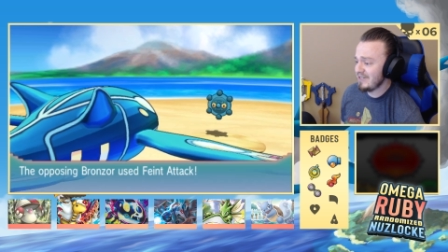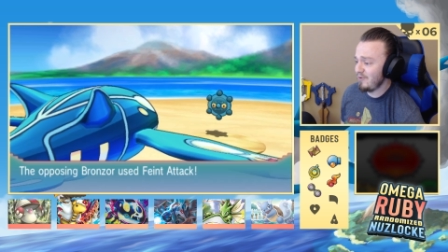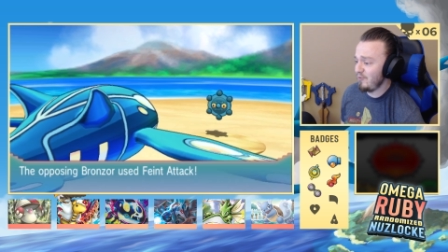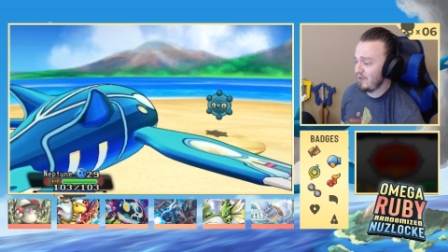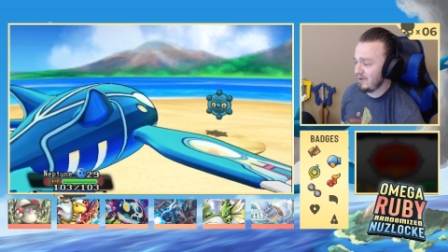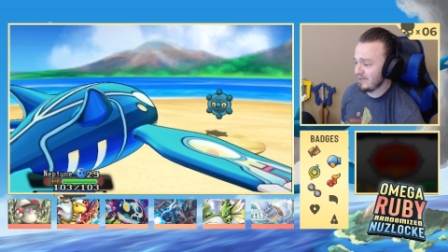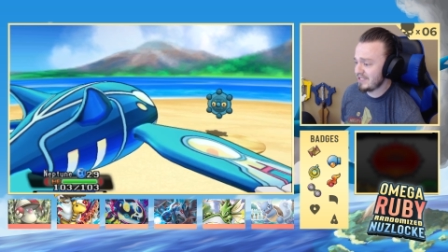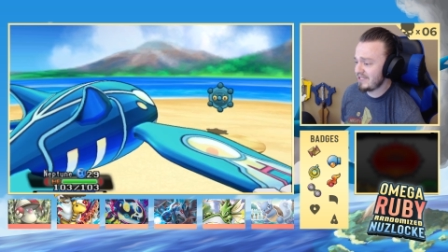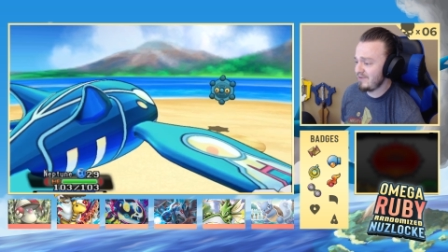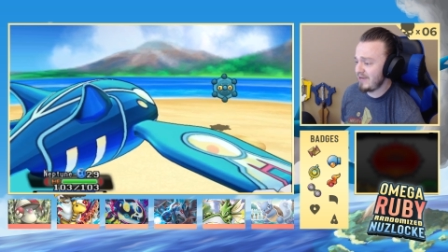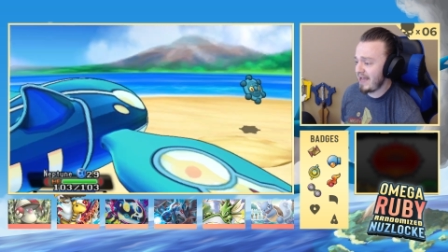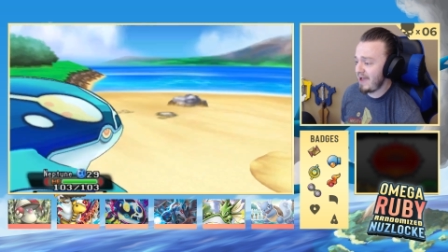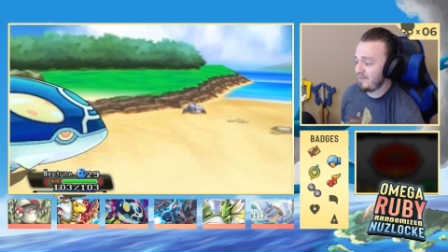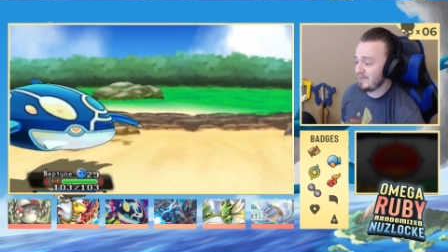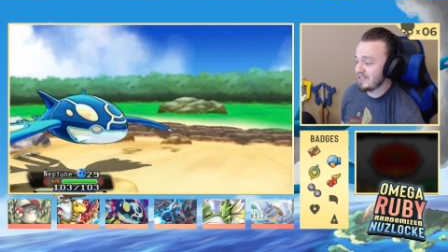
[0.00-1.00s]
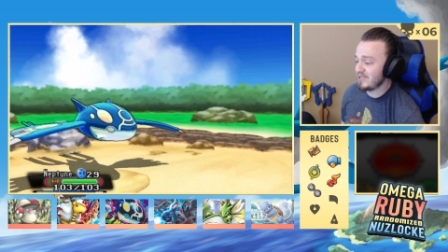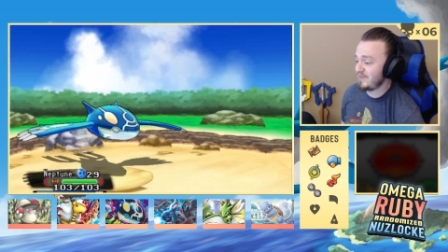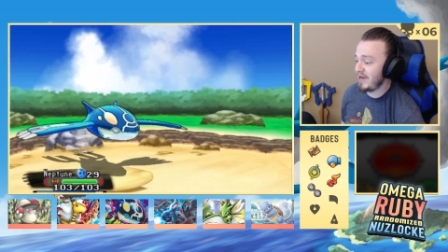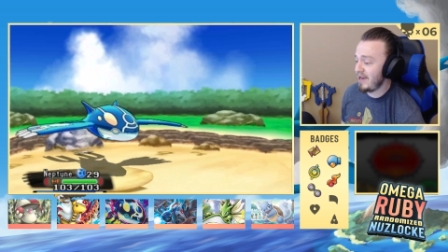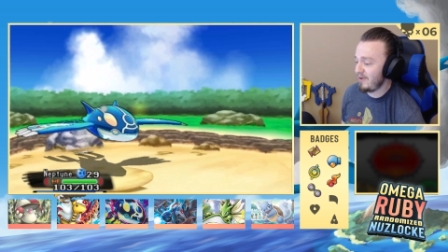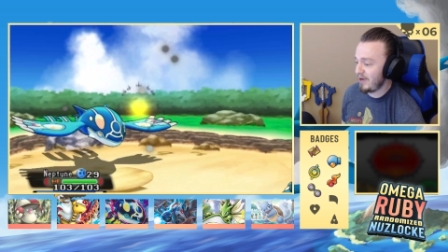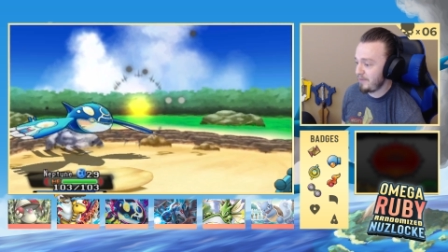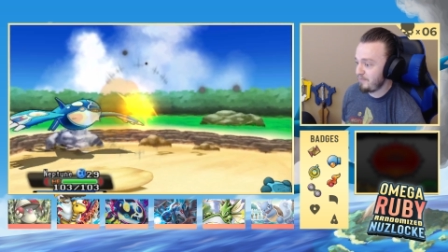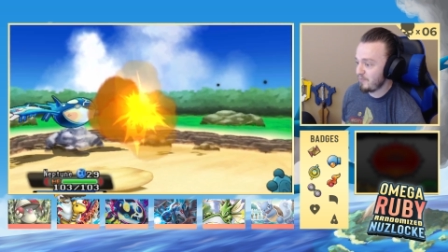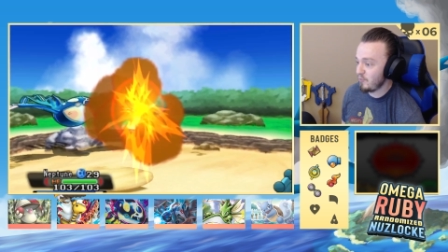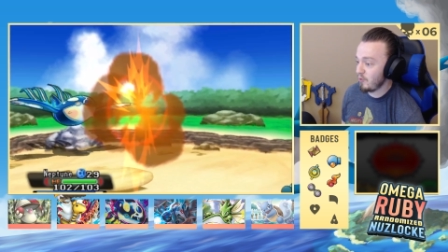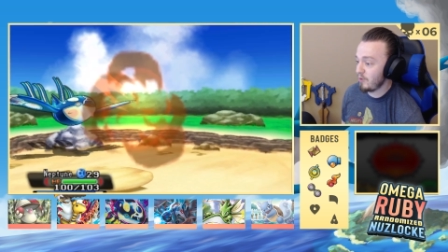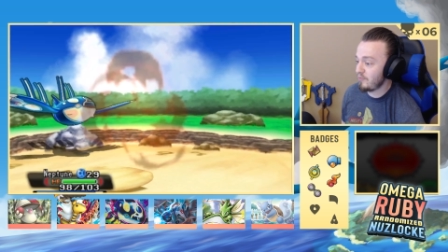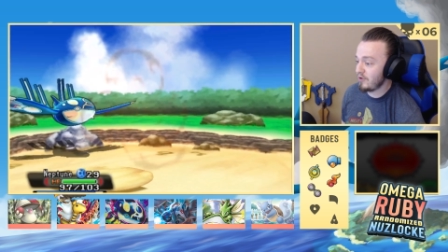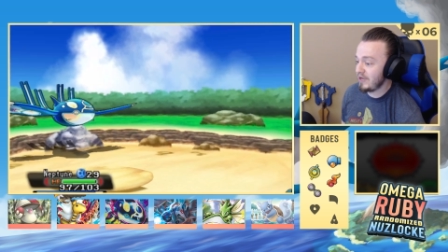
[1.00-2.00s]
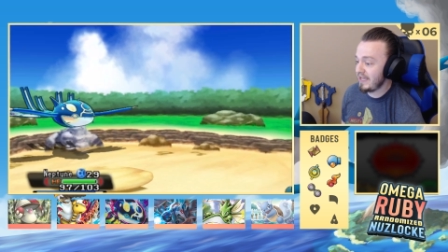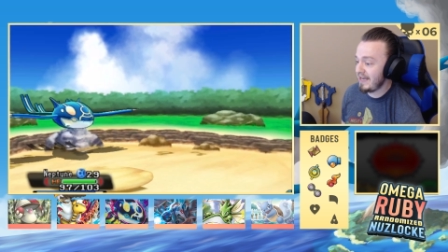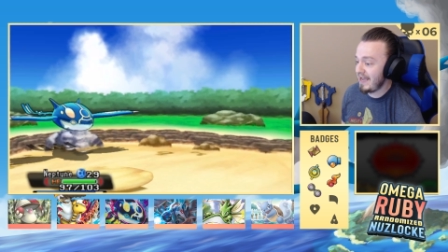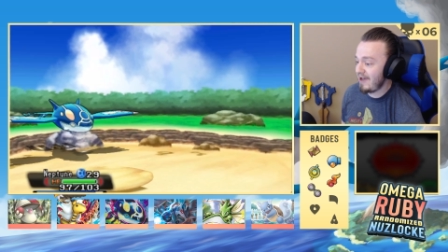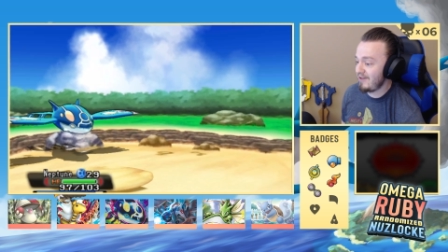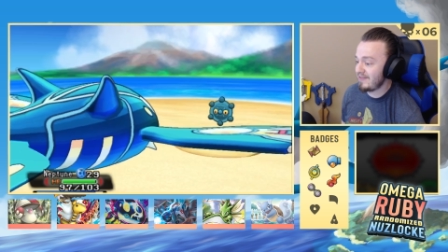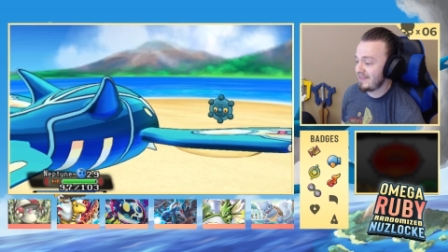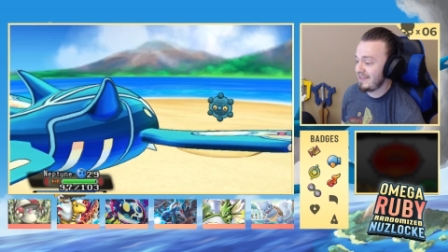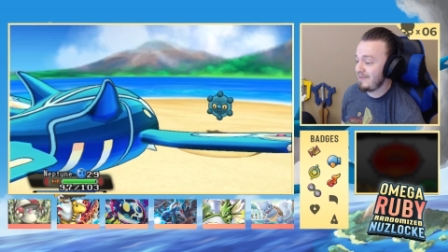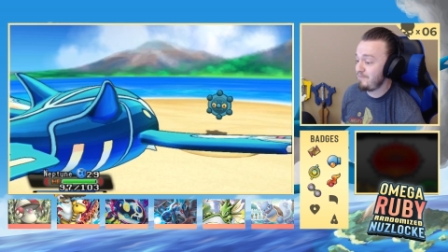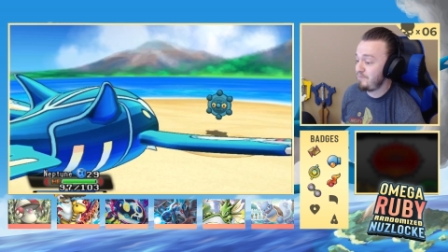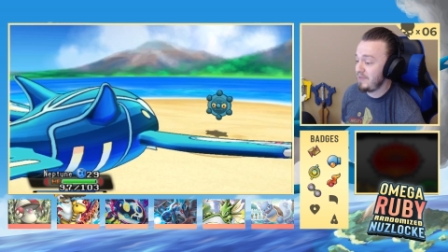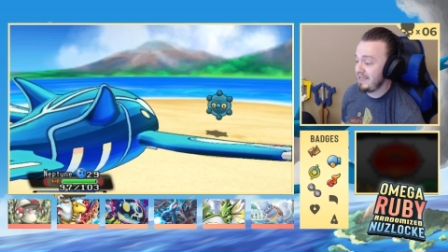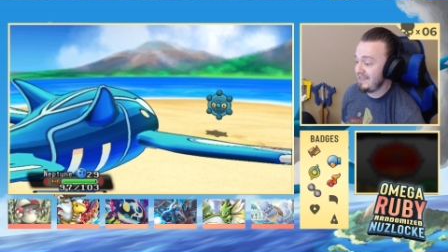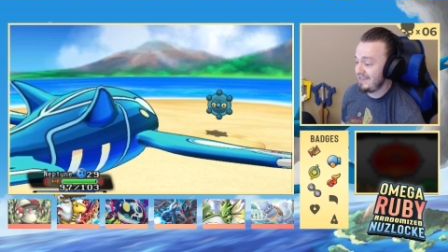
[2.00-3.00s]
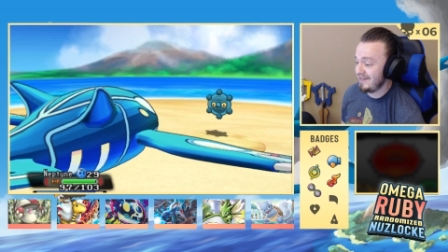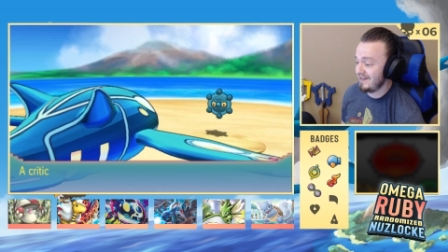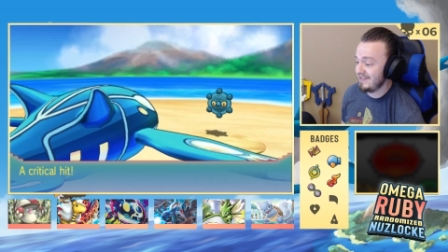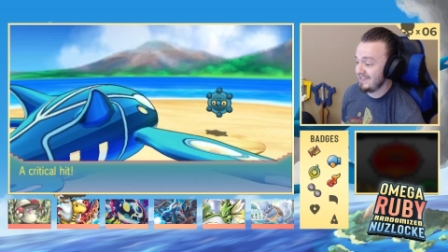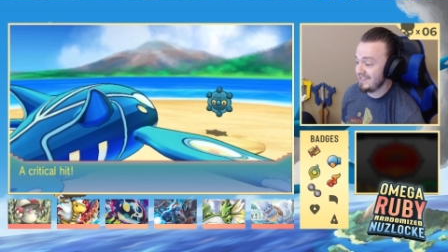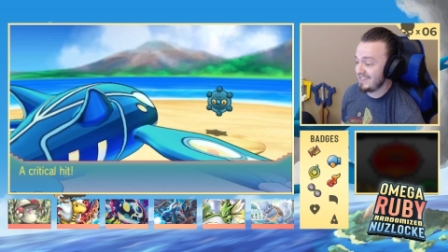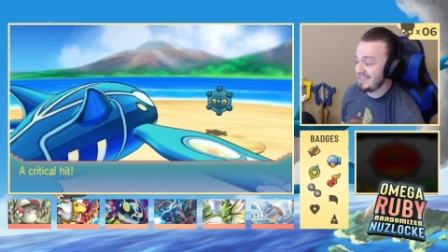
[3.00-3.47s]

we will see what happens. But anyway, we're bringing out the big guns,